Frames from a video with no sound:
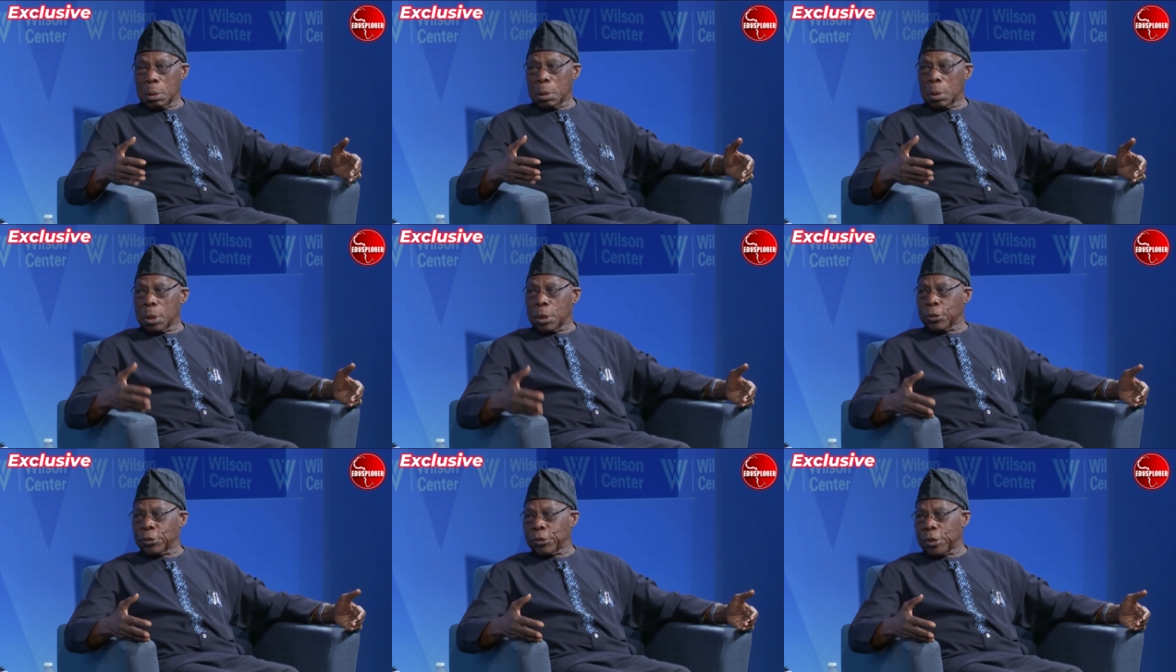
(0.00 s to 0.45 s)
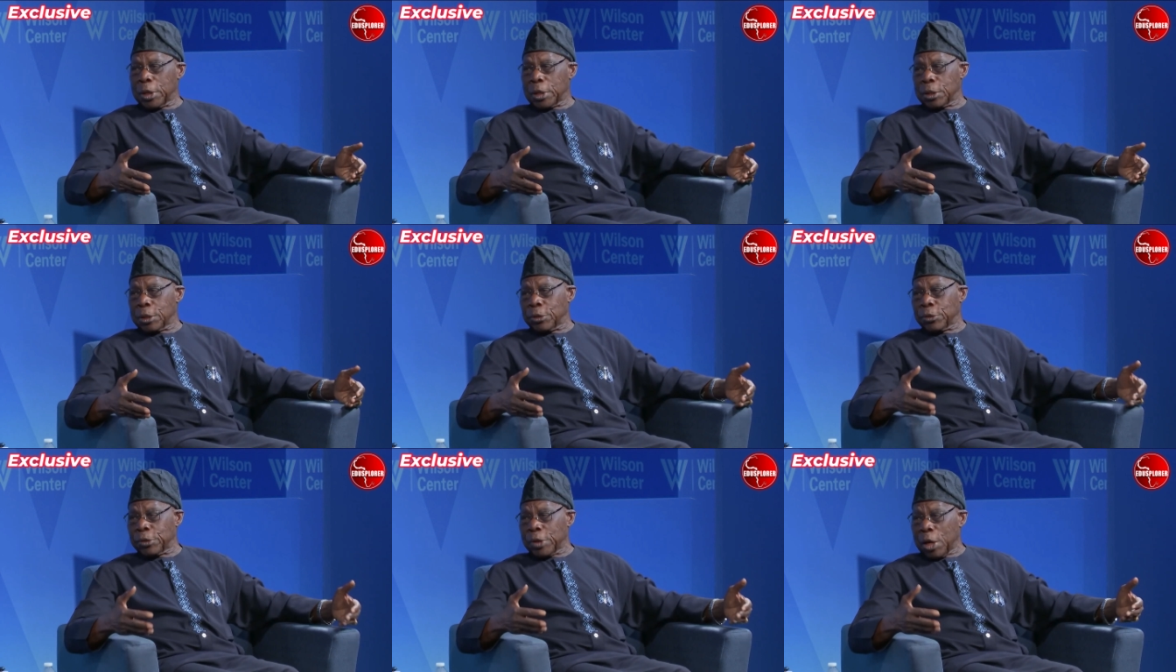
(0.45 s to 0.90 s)
He said,
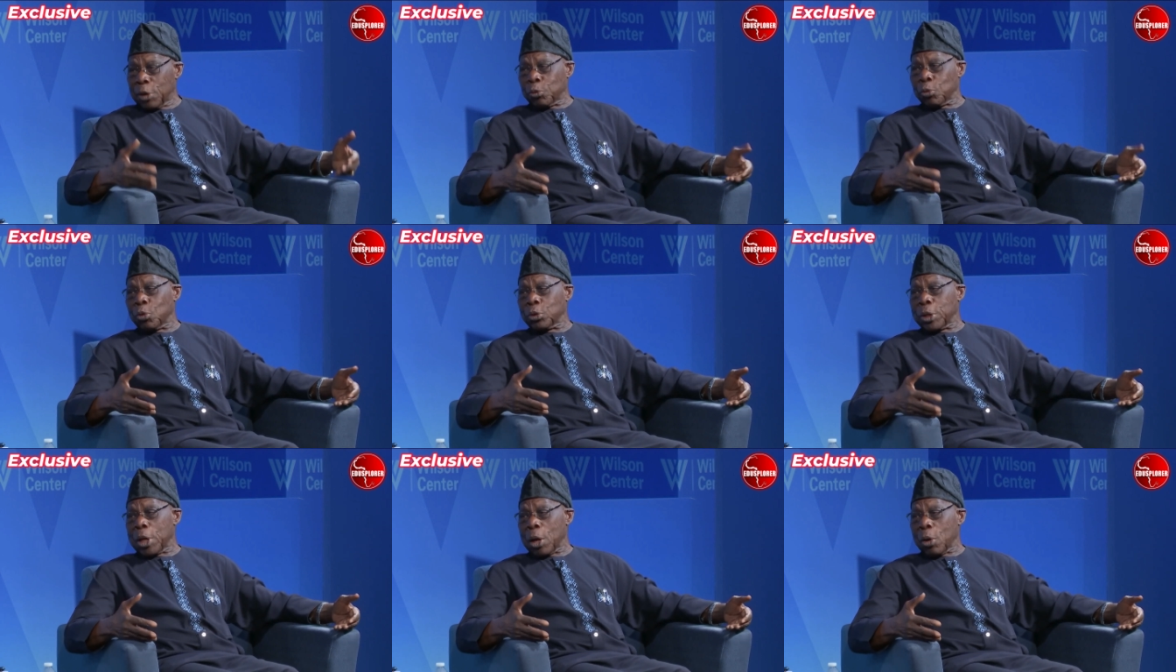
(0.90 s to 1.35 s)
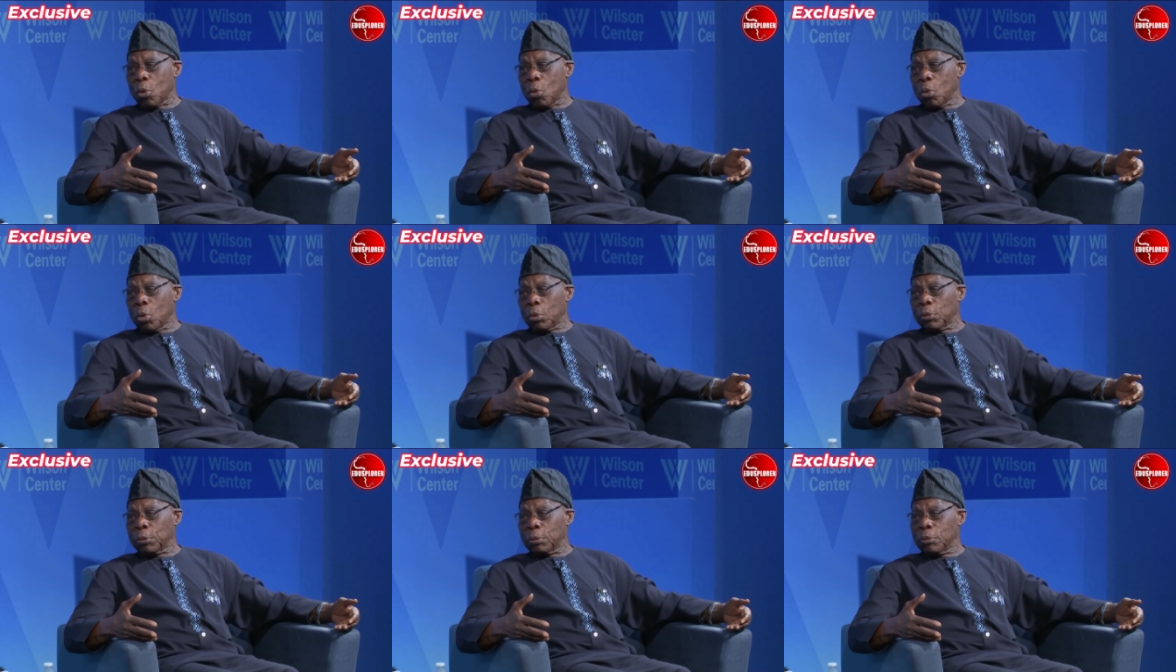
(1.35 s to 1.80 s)
is that what I
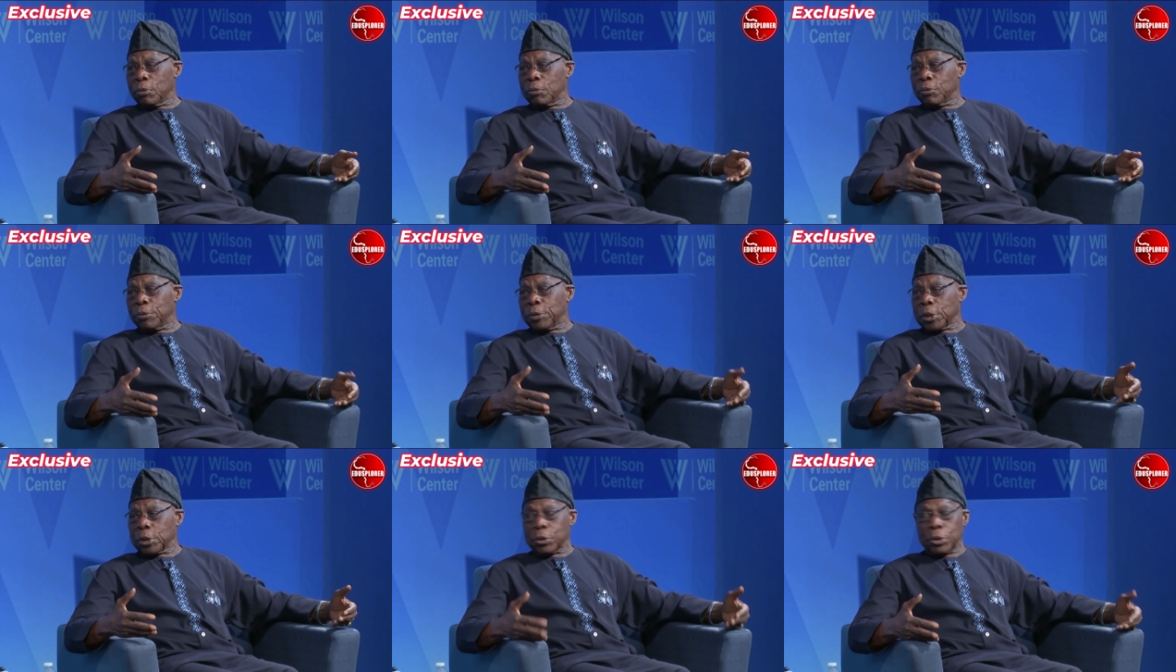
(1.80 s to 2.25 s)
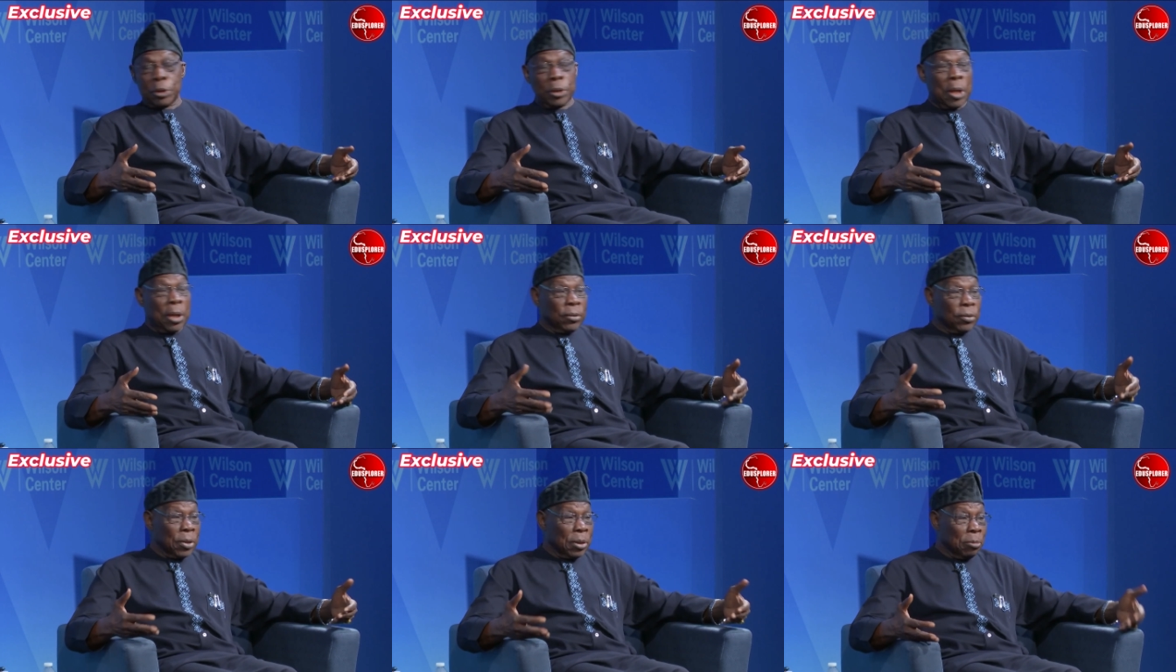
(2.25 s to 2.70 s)
call victory?
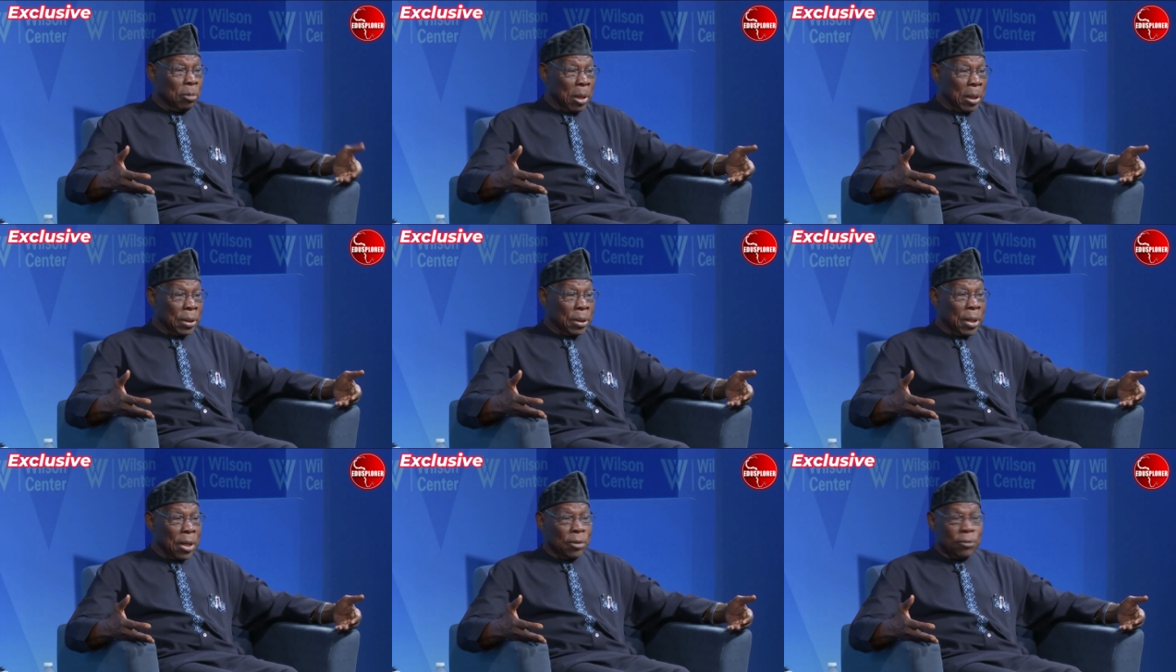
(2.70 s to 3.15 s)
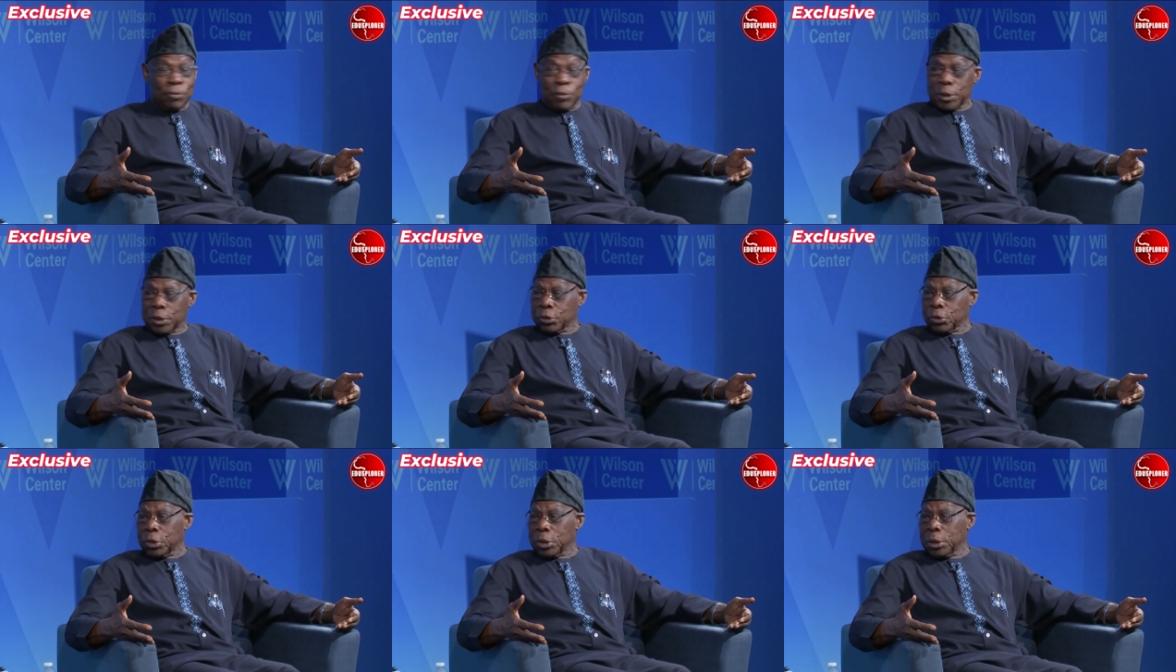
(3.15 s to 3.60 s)
I said, well, that's
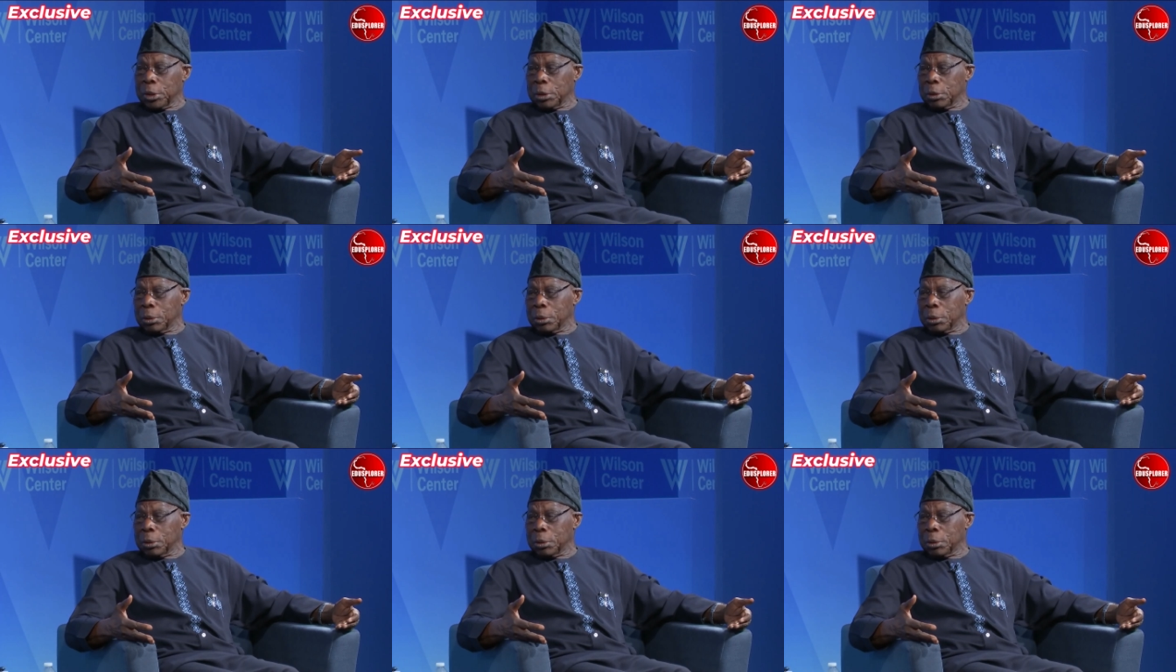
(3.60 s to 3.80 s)
victory.